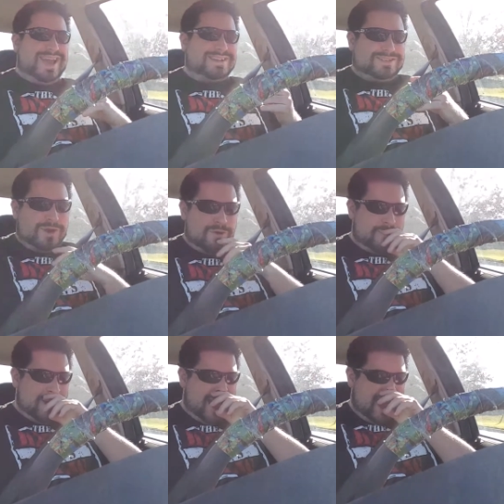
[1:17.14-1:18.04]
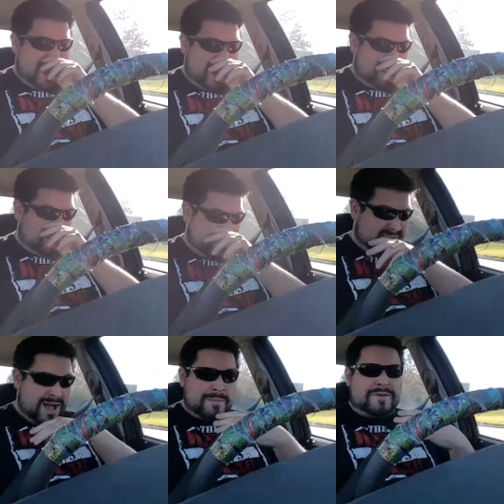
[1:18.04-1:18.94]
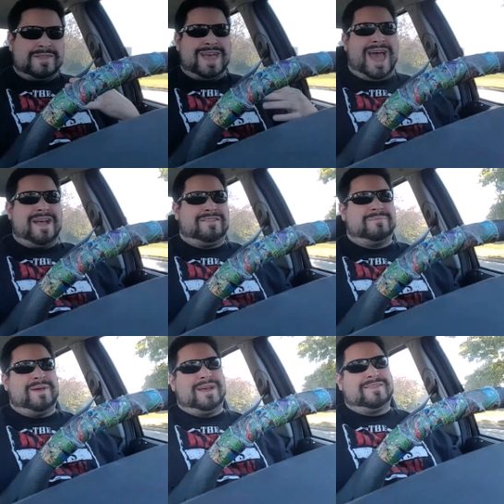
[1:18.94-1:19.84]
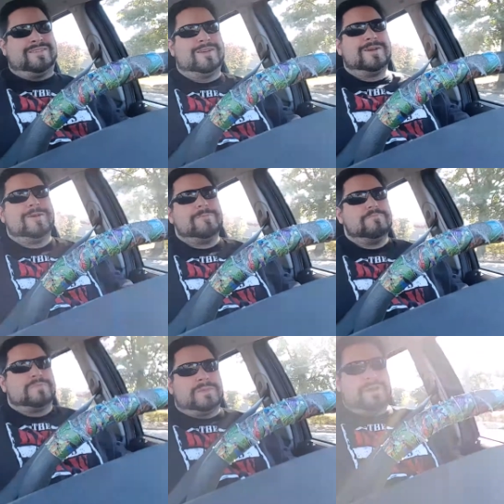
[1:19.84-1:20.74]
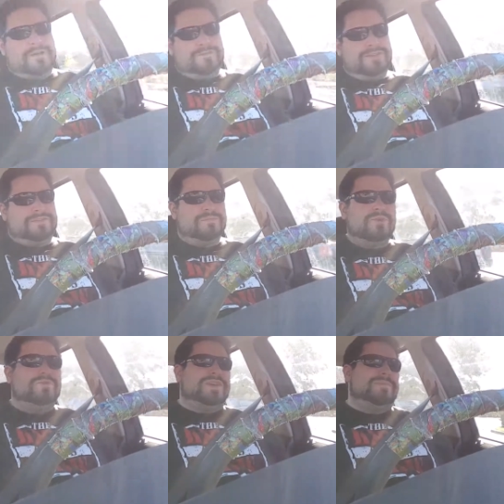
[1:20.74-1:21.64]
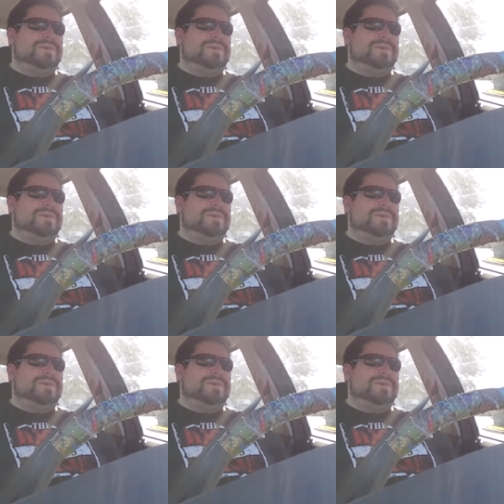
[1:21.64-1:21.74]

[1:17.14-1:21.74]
get too mad at some of the aspects of this movie